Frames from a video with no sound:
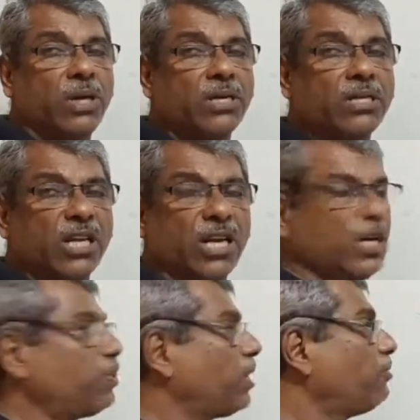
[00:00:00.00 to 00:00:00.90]

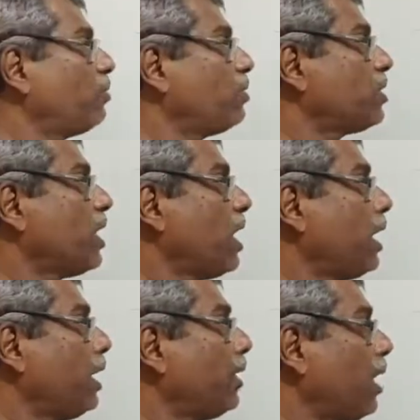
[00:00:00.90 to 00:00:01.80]
centripetal force,
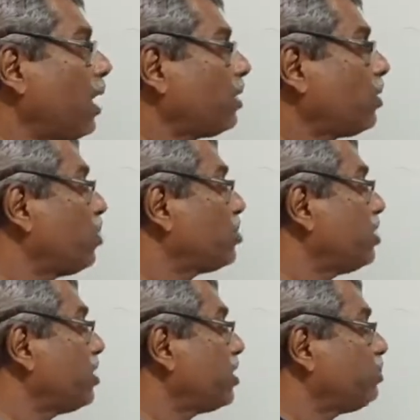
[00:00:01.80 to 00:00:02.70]
and R cos theta
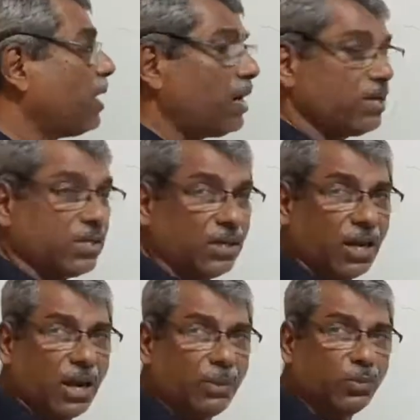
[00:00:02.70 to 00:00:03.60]
is balancing
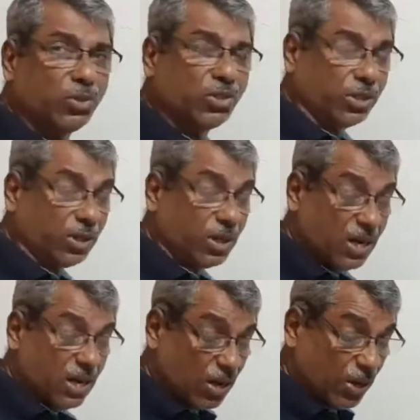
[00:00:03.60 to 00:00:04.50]
mg.
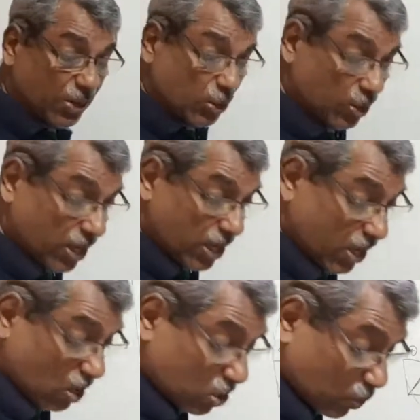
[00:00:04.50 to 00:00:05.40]
So here
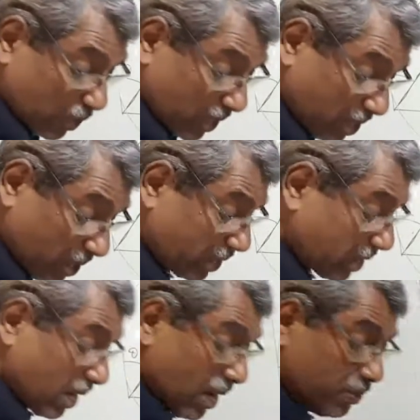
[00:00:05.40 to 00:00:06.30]
also we can write
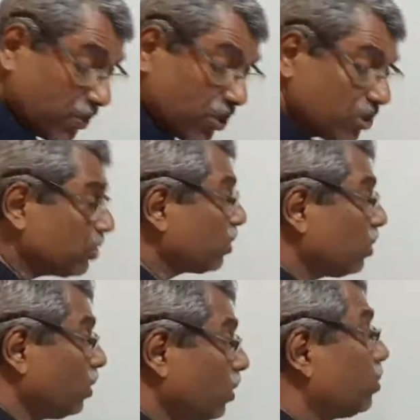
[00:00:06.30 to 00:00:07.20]
mg is
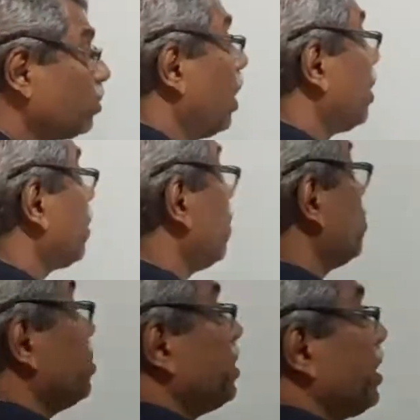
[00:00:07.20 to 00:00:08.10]
equal to R cos
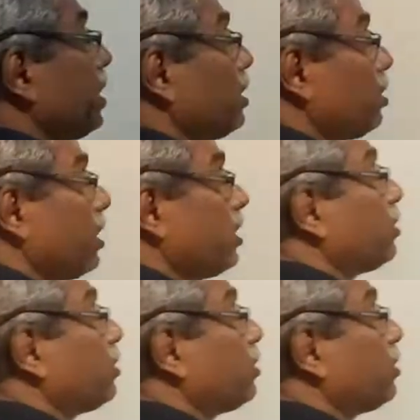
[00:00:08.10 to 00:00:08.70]
theta. I can write.